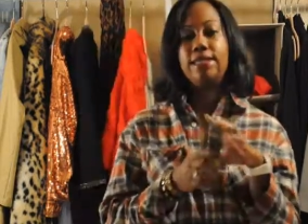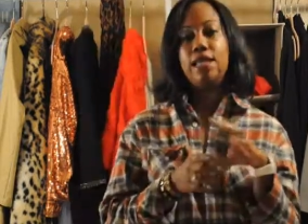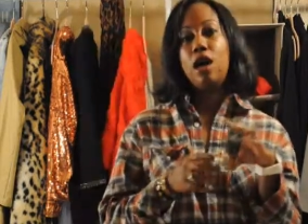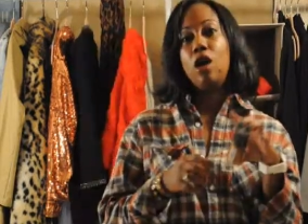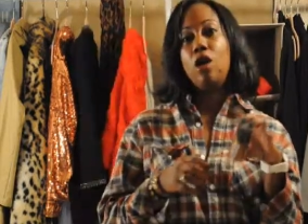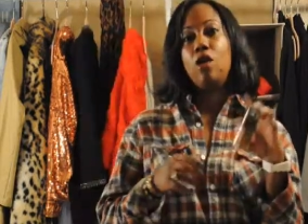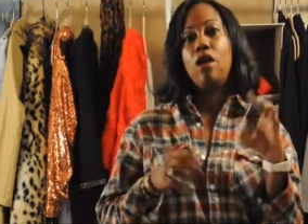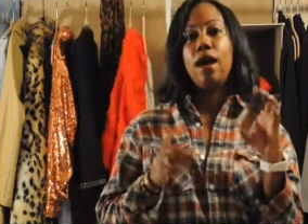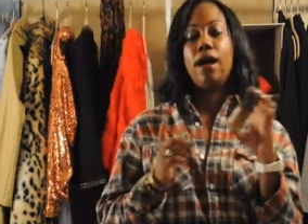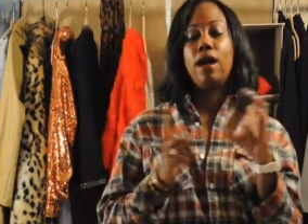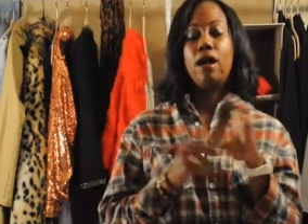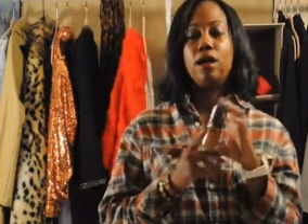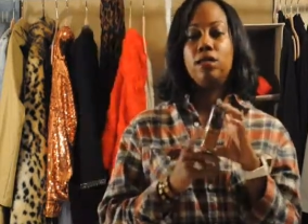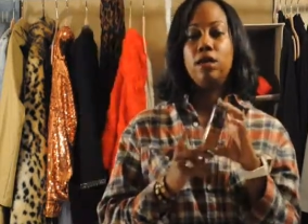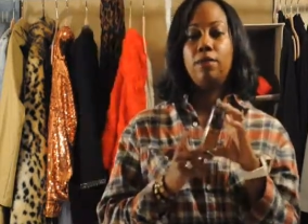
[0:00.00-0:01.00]
so I
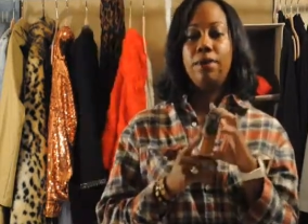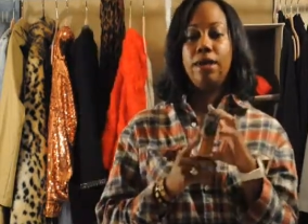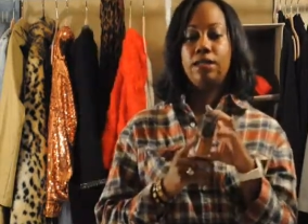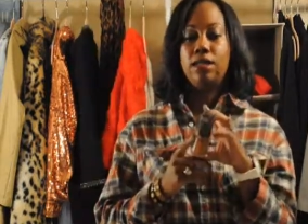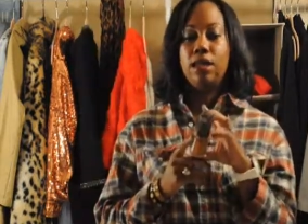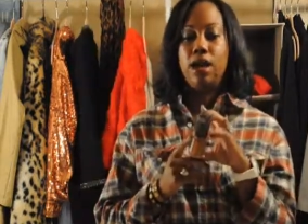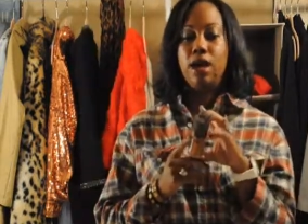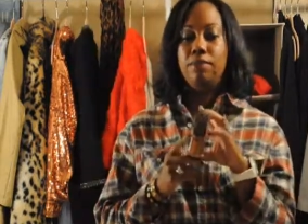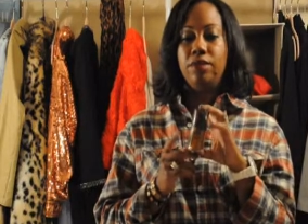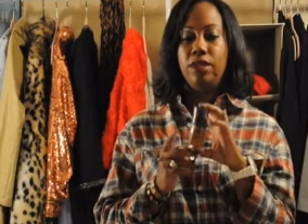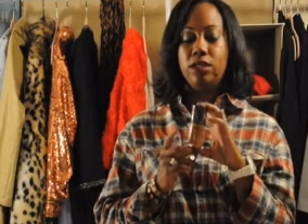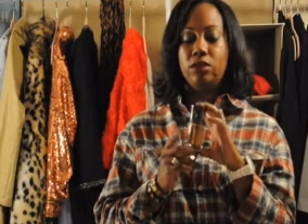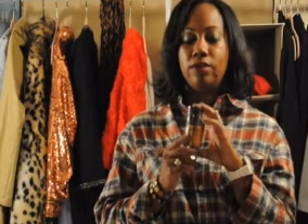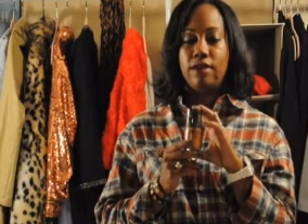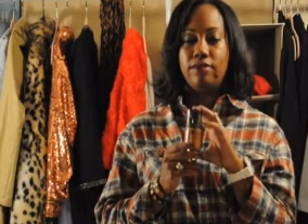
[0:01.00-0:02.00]
also picked up
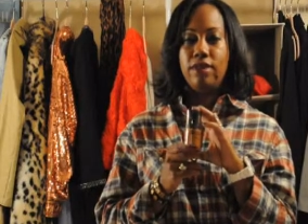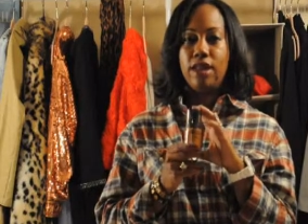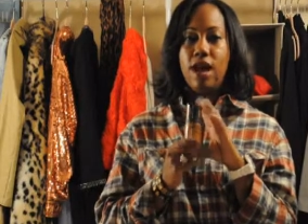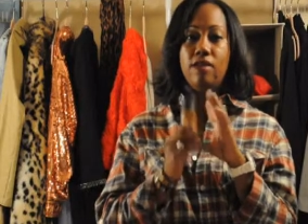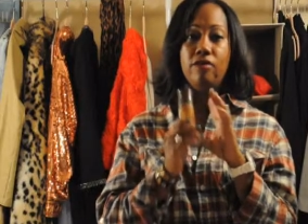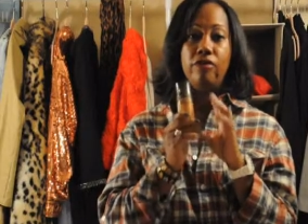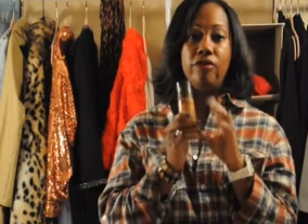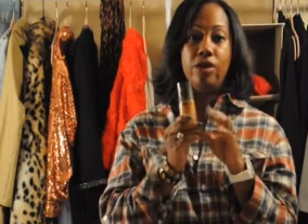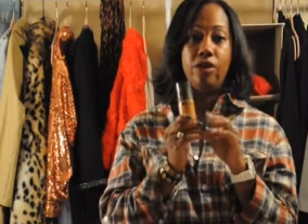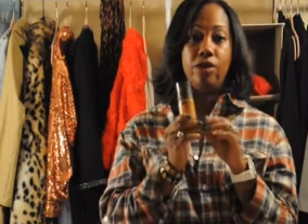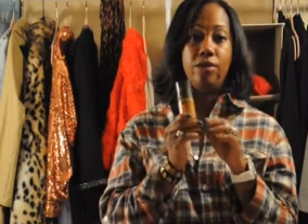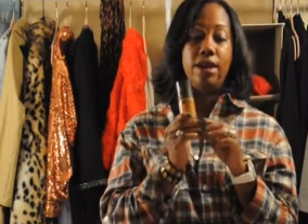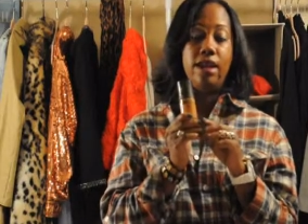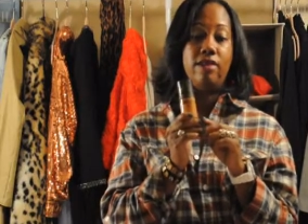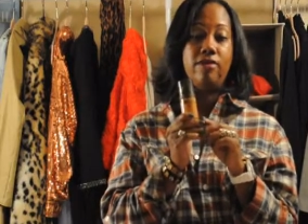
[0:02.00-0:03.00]
this Revlon
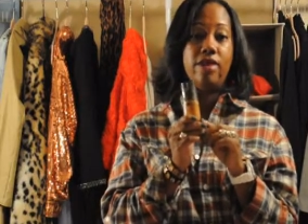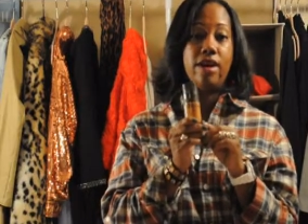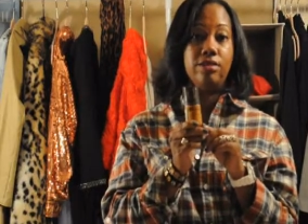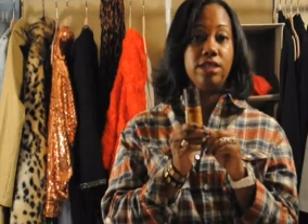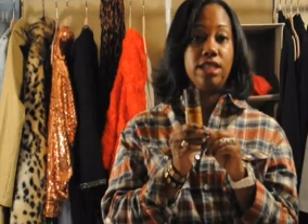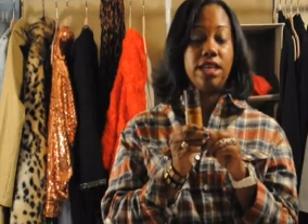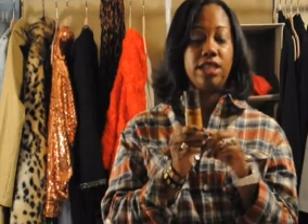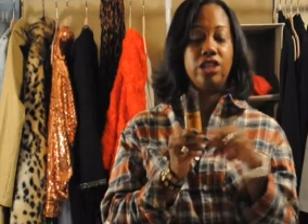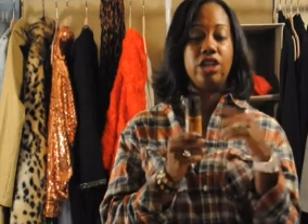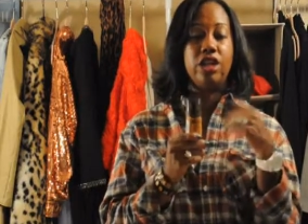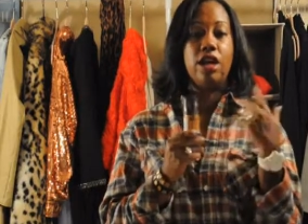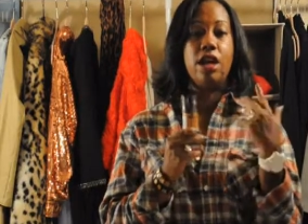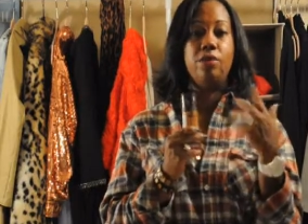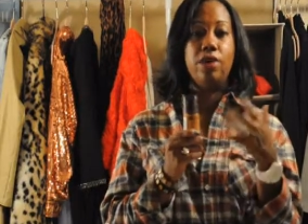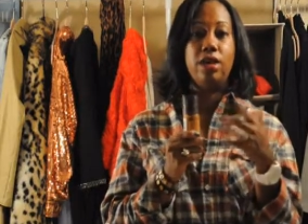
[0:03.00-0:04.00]
Photo Ready foundation.
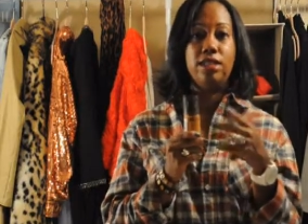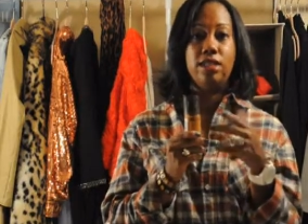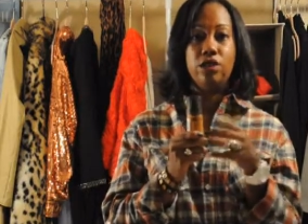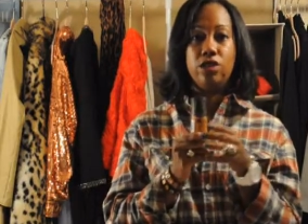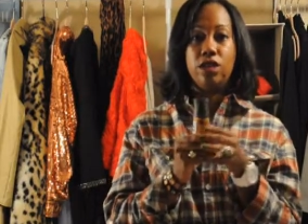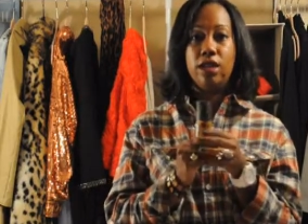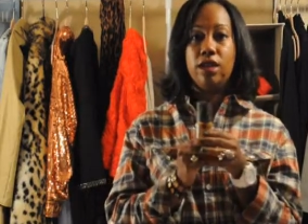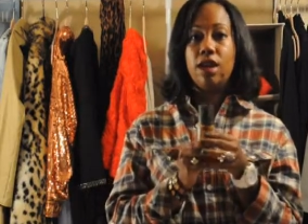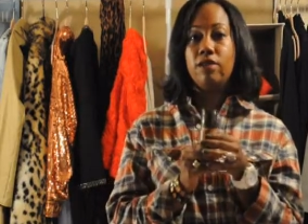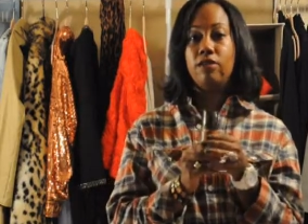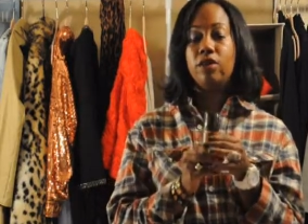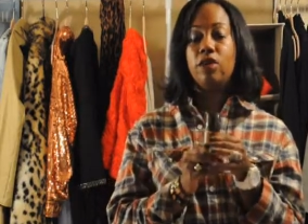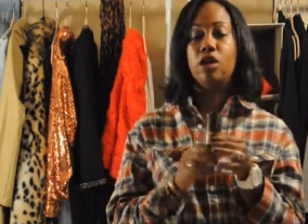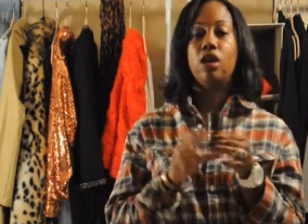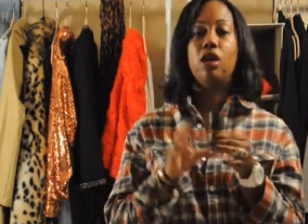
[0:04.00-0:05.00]
I was using
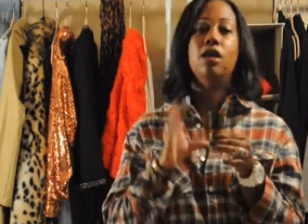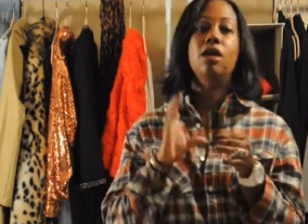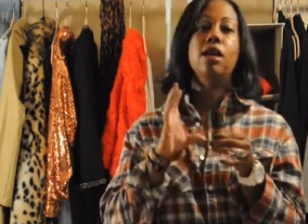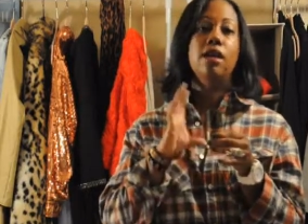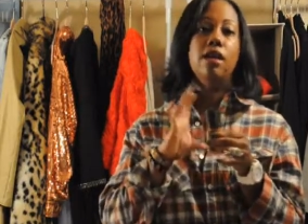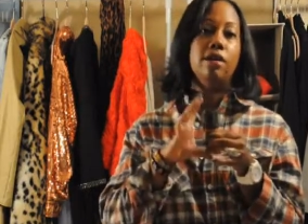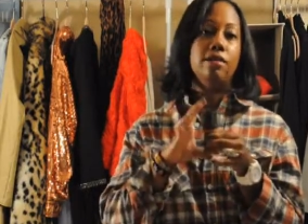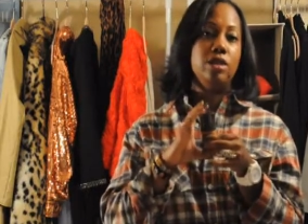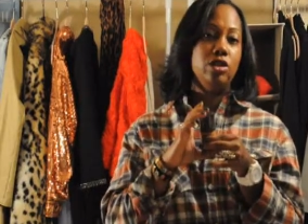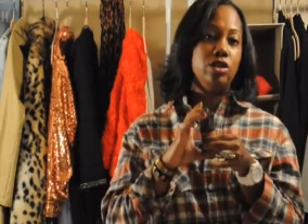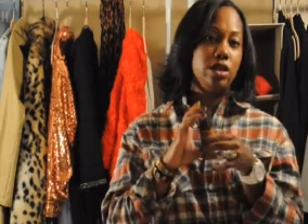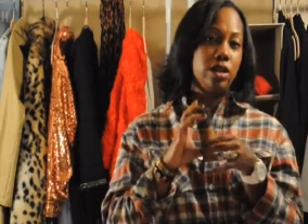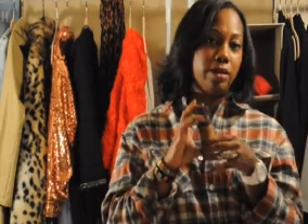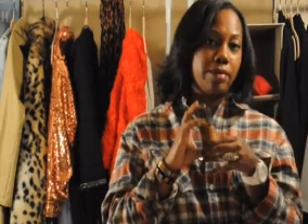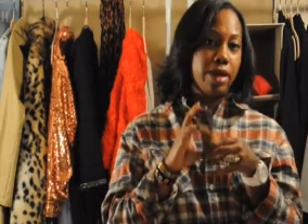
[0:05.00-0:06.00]
CoverGirl, I was
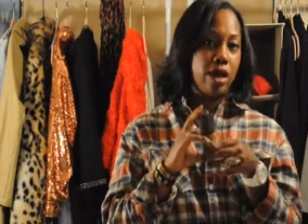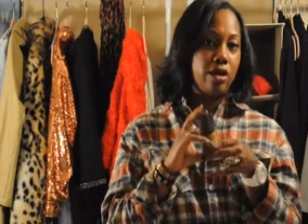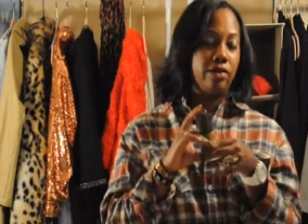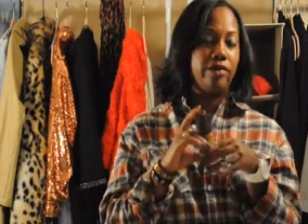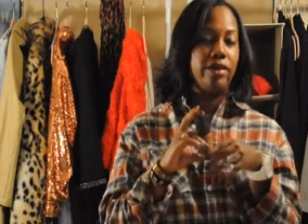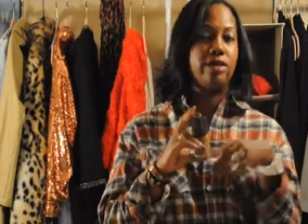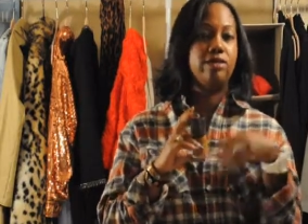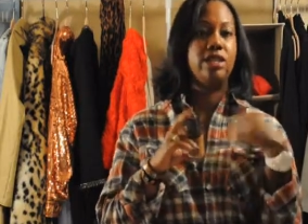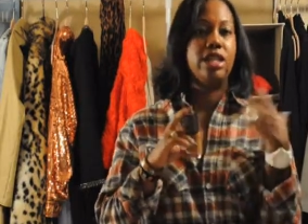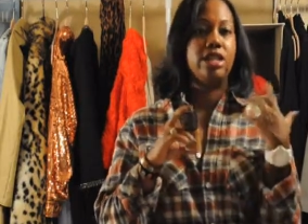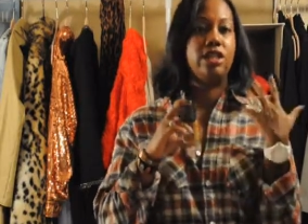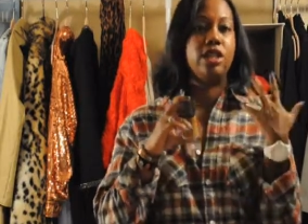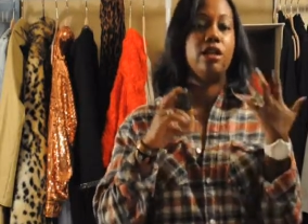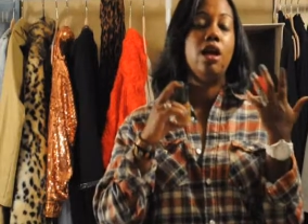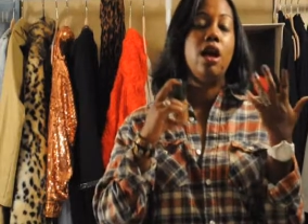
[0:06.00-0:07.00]
using a powder
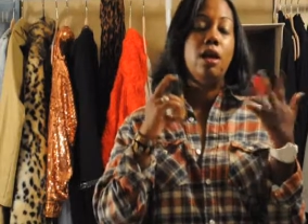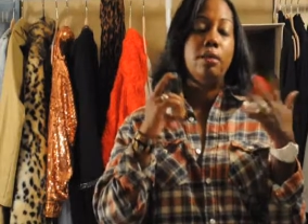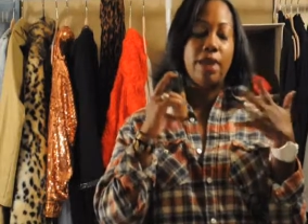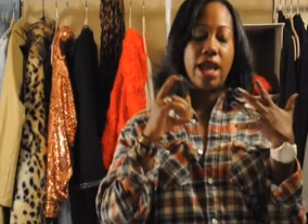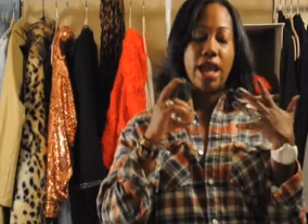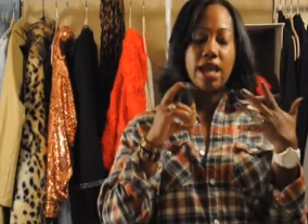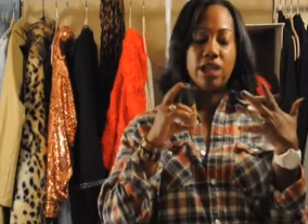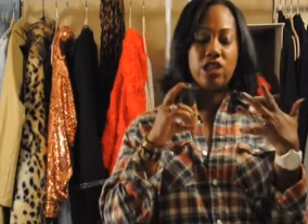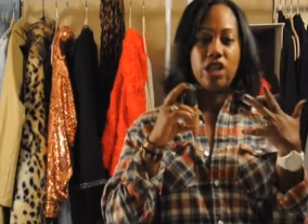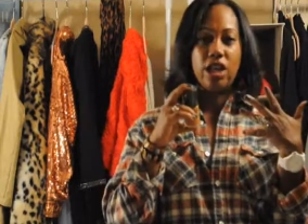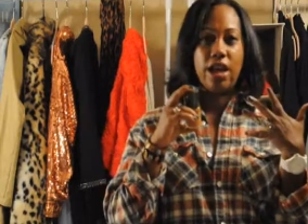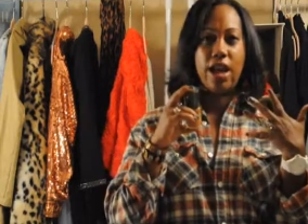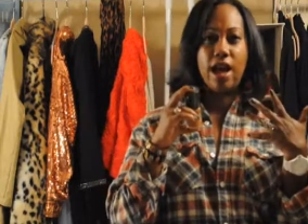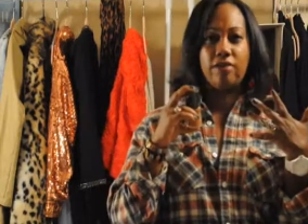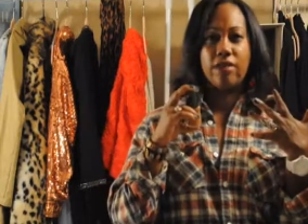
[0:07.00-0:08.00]
foundation, but I
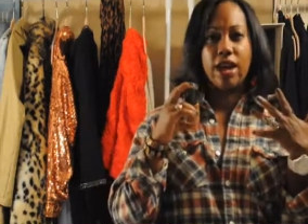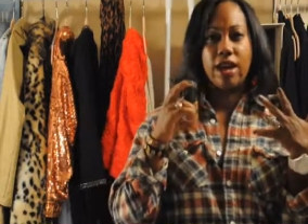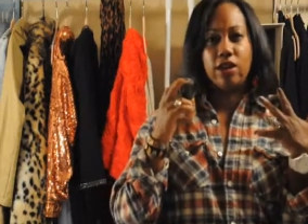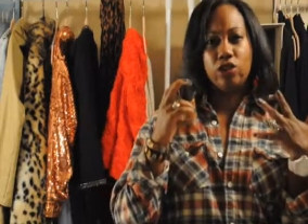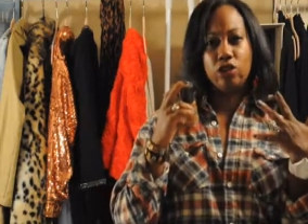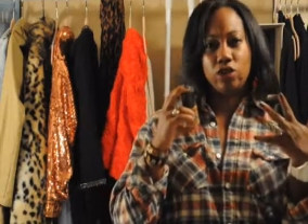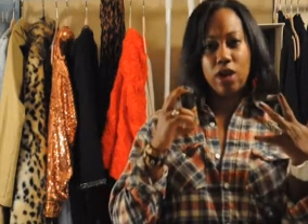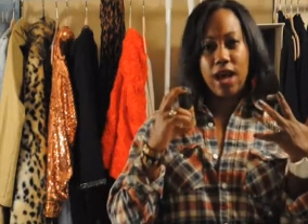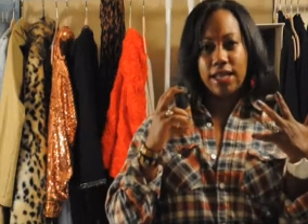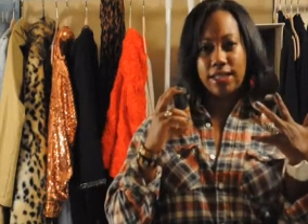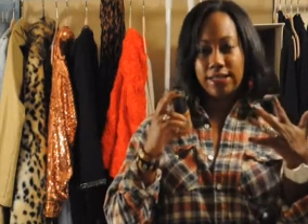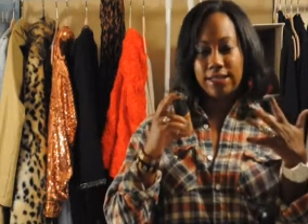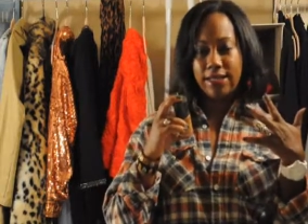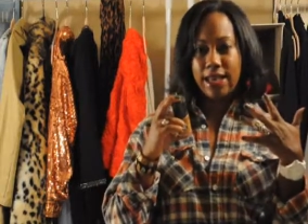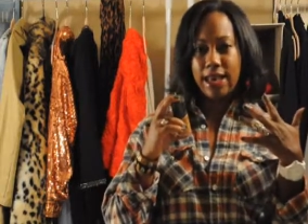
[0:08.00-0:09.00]
actually have kind of
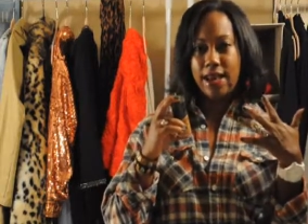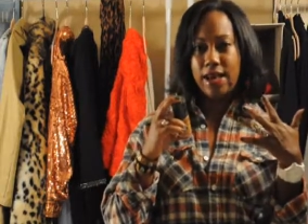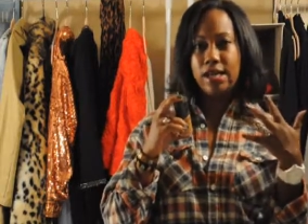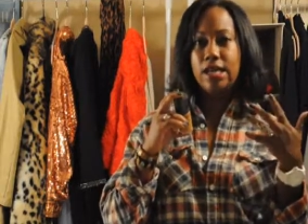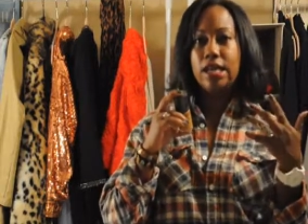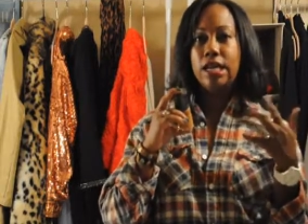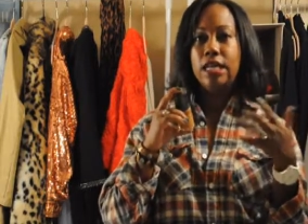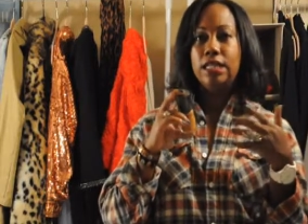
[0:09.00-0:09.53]
dry skin.